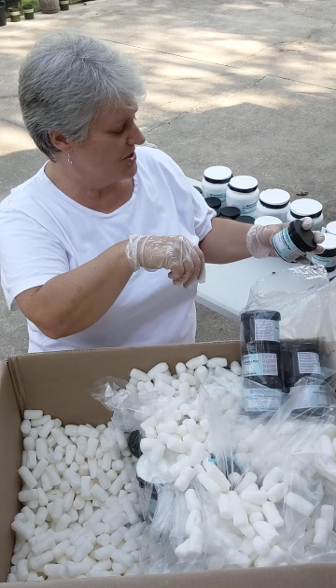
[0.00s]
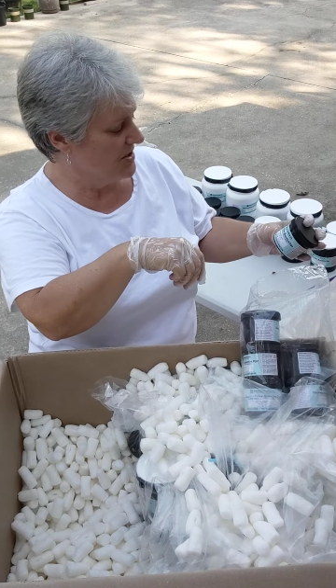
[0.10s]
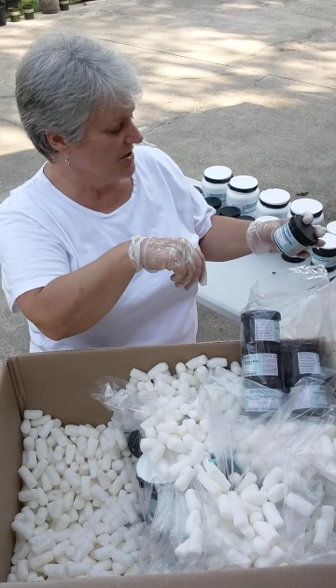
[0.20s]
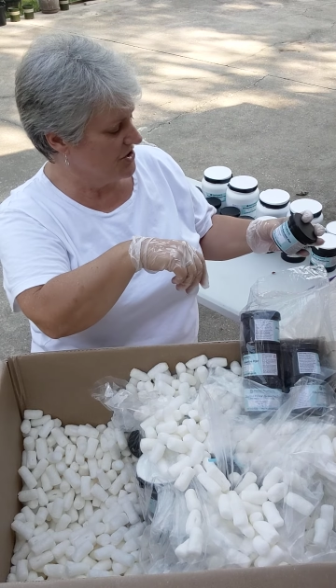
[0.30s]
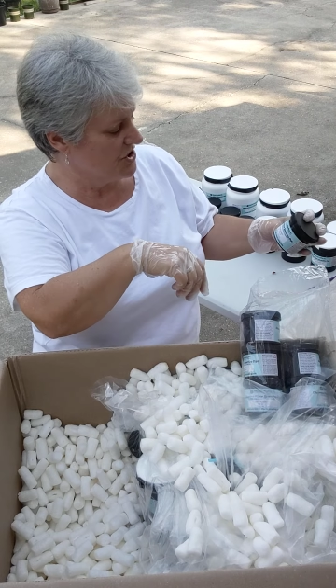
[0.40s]

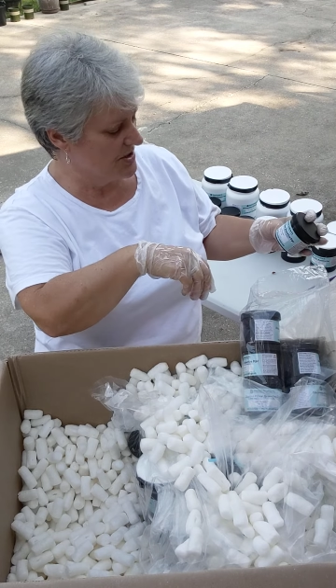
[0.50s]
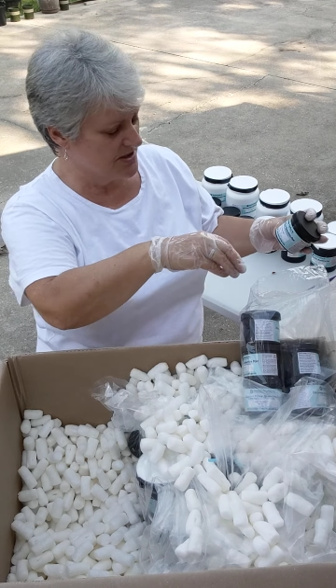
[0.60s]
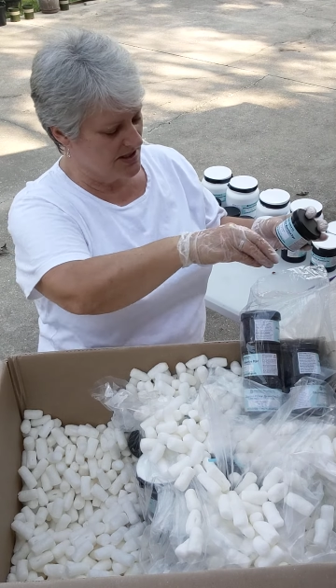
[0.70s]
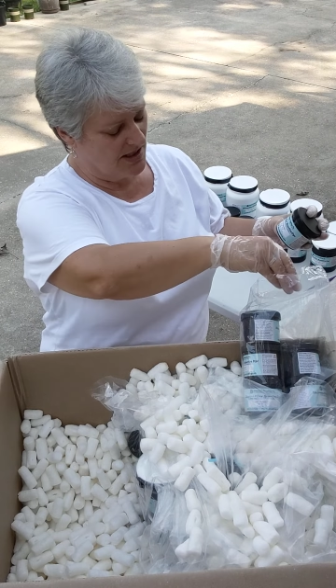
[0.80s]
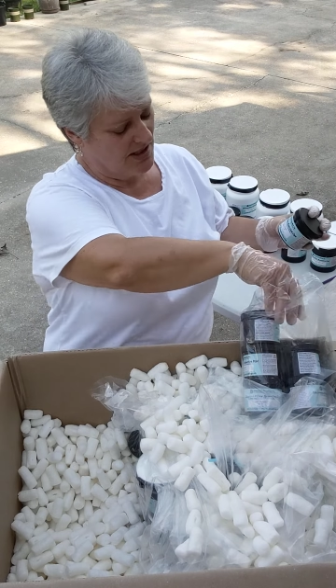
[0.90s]

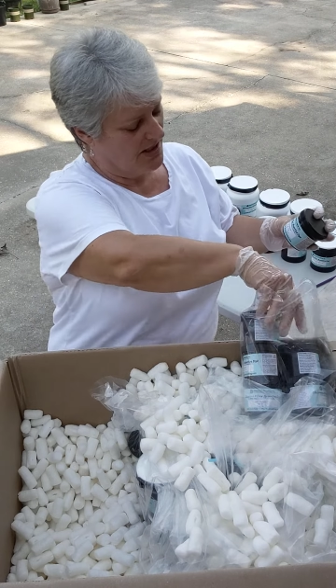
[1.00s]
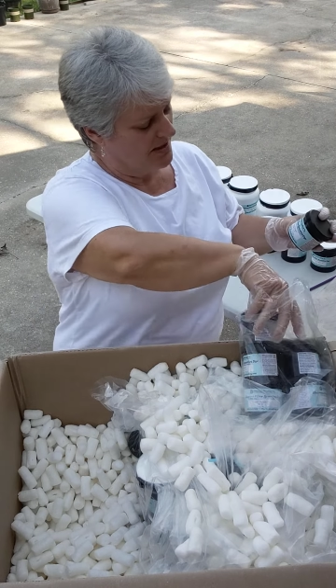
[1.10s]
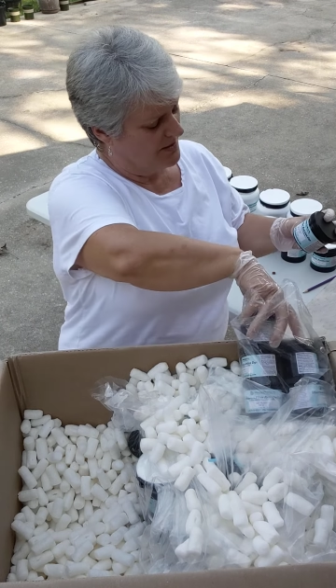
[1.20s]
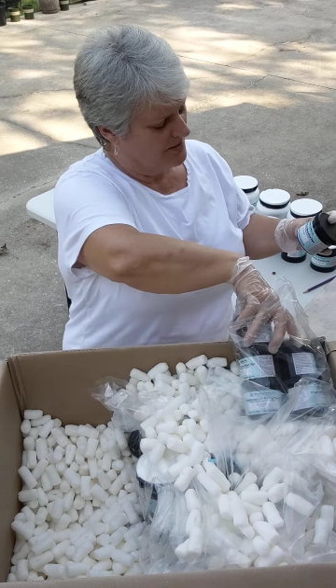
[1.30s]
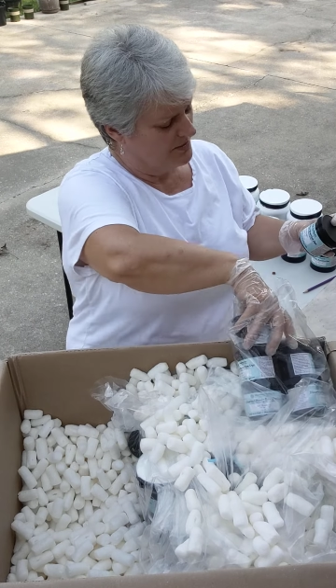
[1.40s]
diligence and
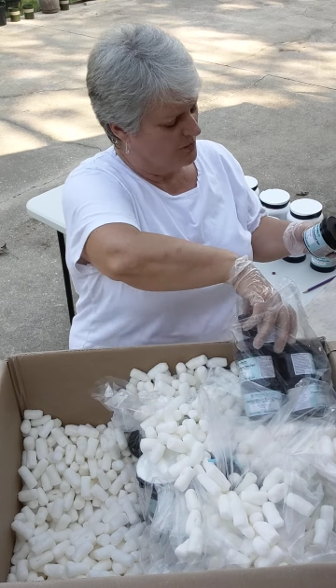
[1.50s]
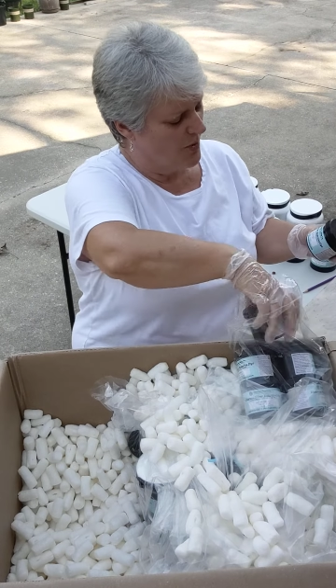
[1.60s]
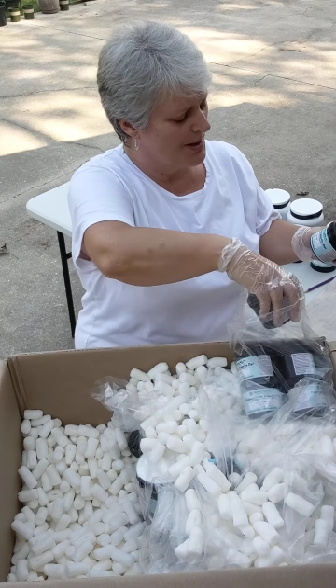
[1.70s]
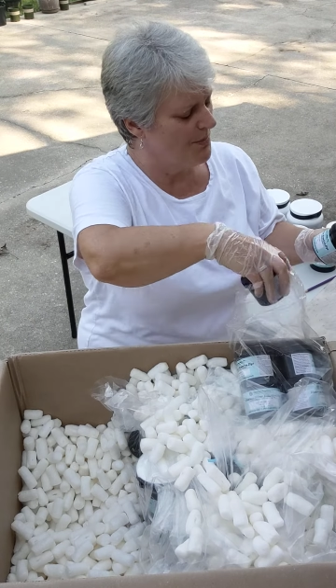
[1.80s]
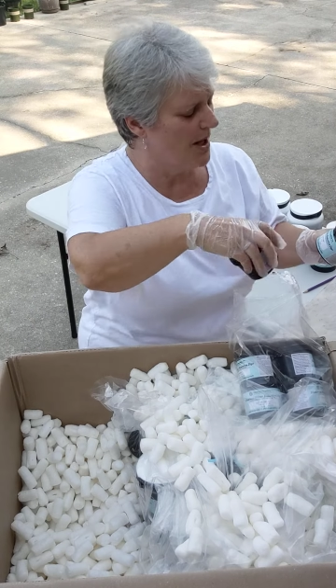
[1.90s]

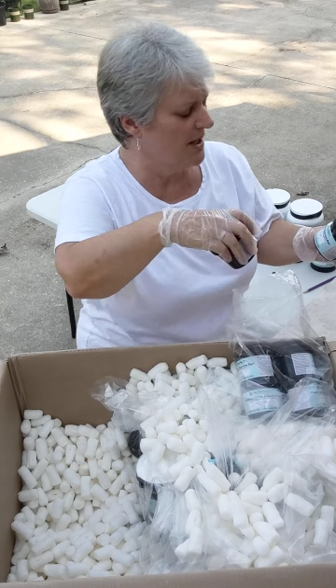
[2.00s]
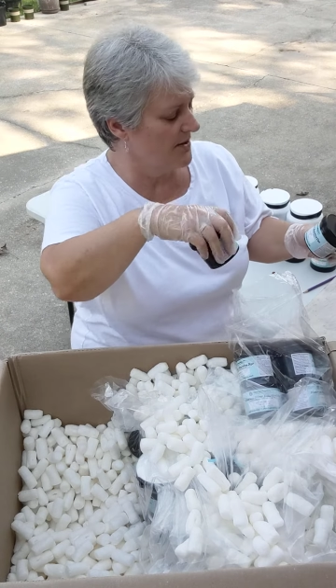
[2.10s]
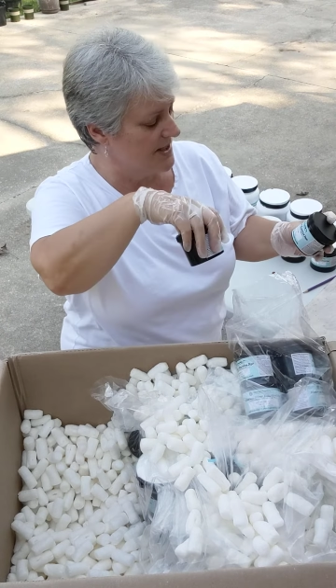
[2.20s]
wipe all of